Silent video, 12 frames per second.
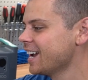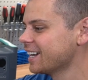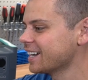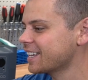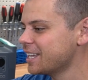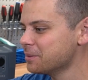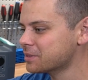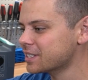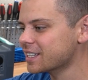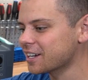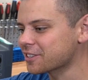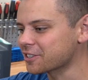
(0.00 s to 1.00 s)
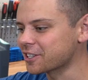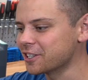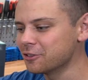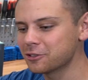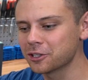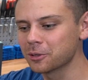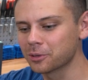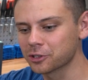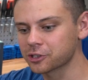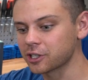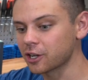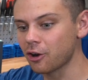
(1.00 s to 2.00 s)
And I keep seeing other
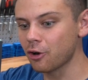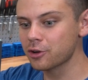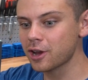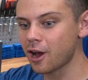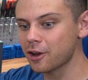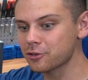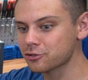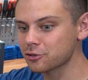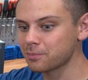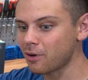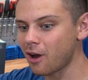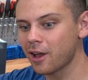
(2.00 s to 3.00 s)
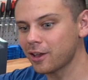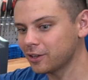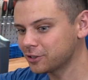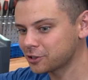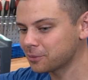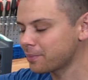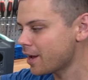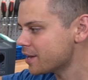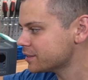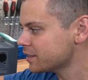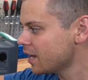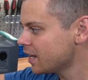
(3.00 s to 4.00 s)
YouTubers saying, oh yeah, you should buy it, it's the
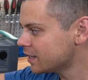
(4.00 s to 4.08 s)
best.